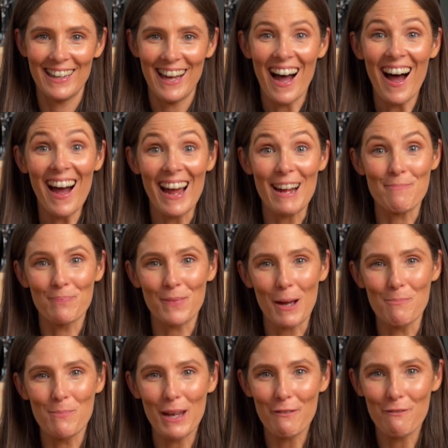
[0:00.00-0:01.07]
Hi,
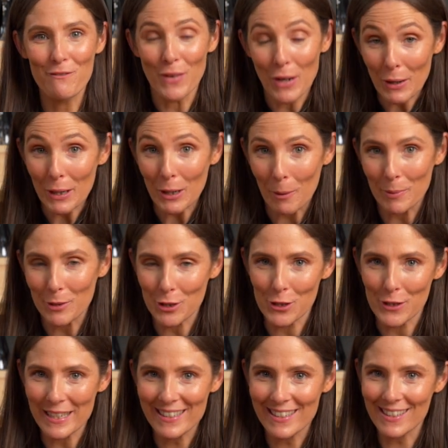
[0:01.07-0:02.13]
I'm being very
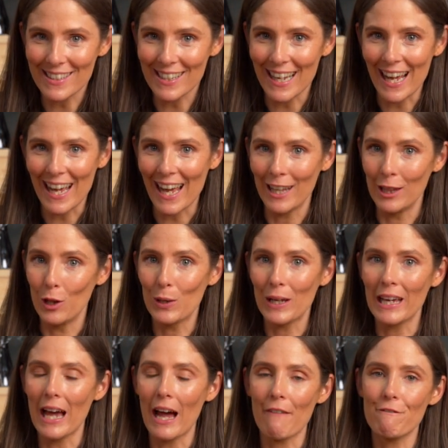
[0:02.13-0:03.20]
opportunistic today and
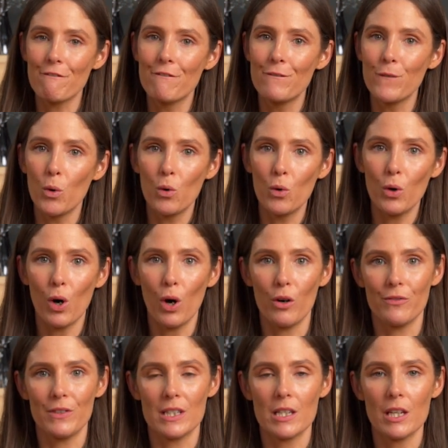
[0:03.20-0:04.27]
looking at 4
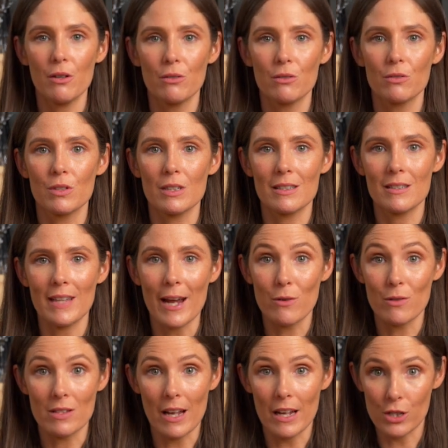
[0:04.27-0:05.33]
of the Tyrrell's
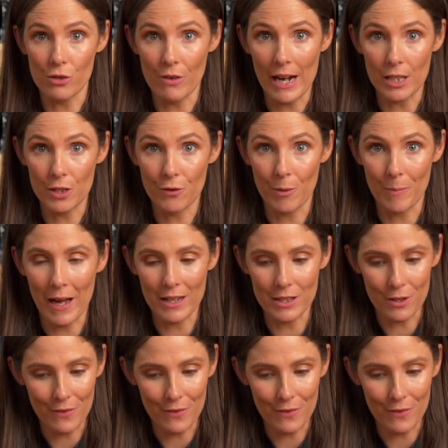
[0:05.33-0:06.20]
Sacred Site Shiraz from the Hunter